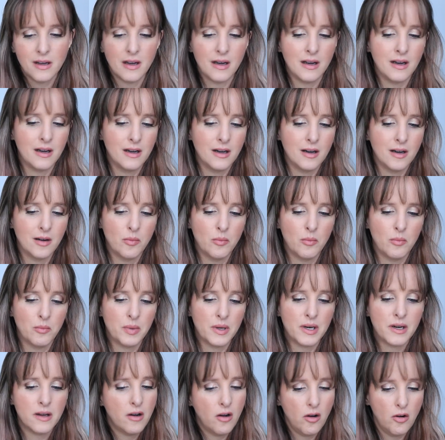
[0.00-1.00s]

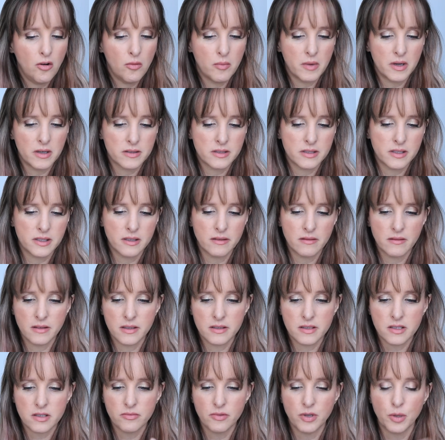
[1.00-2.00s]
But at home I'll sit
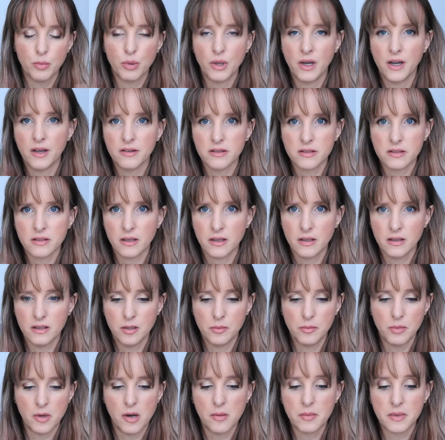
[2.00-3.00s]
and just reapply this like a
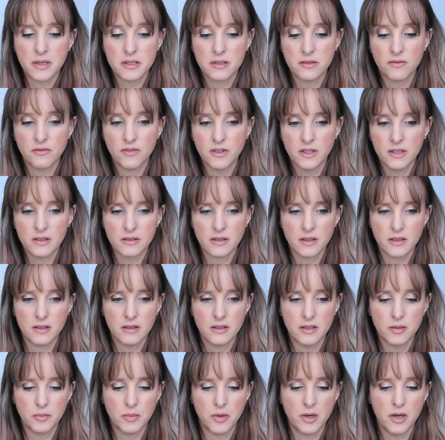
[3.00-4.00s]
lip balm because it feels like a
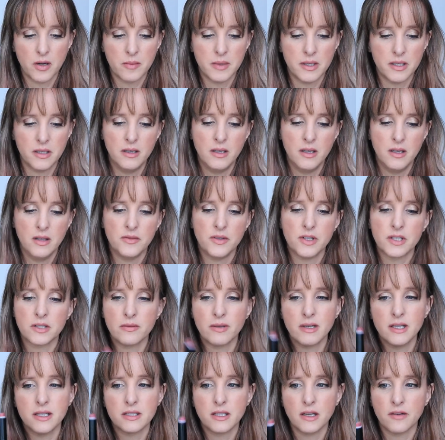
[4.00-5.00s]
lip balm. And this
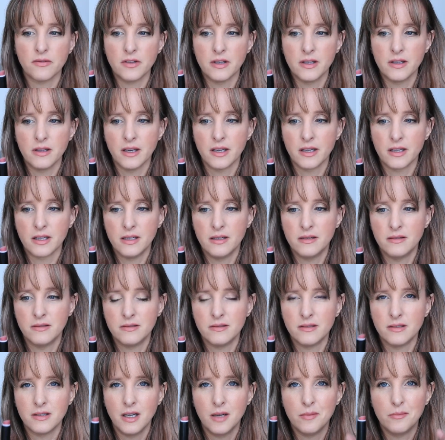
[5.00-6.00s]
one I definitely like,
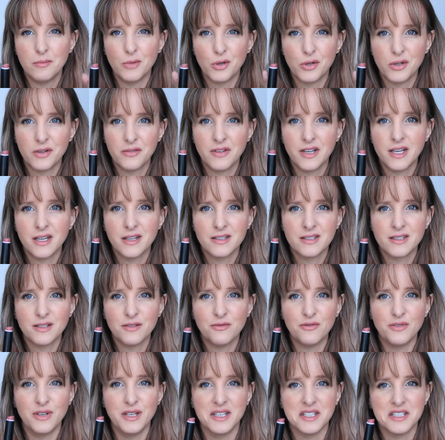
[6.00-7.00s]
I'm motivated to
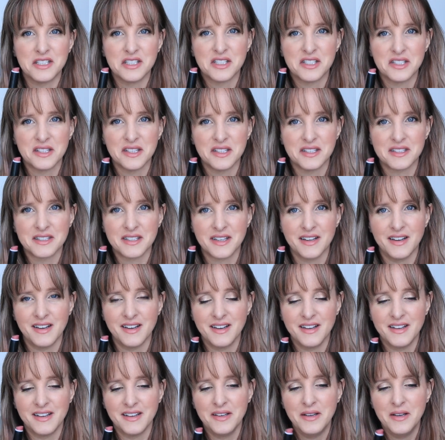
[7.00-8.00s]
finish this
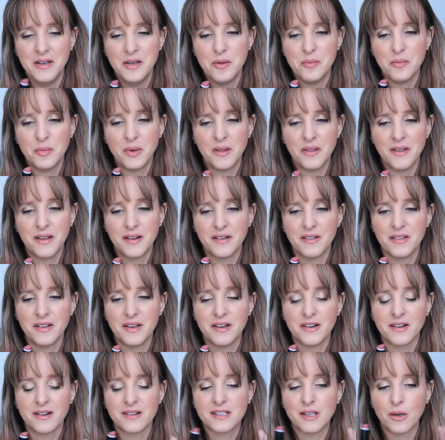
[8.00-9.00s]
guy by the end of the
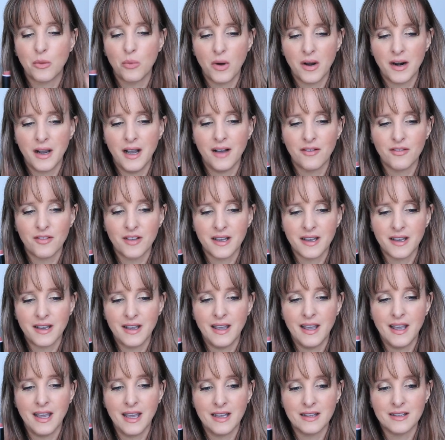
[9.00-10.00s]
year because I want to have like
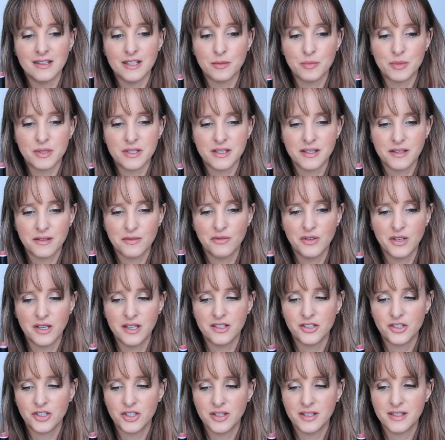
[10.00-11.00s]
a lipstick
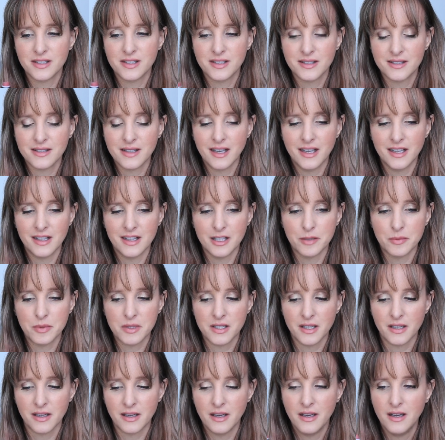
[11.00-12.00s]
finished, and this is a
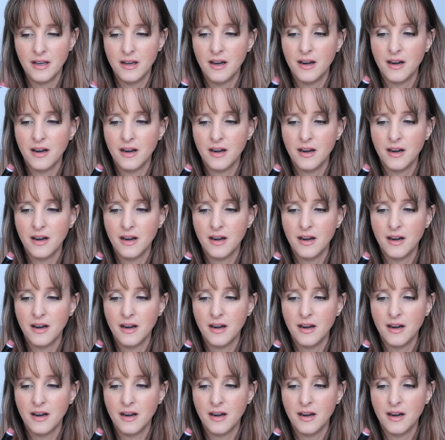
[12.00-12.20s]
lipstick.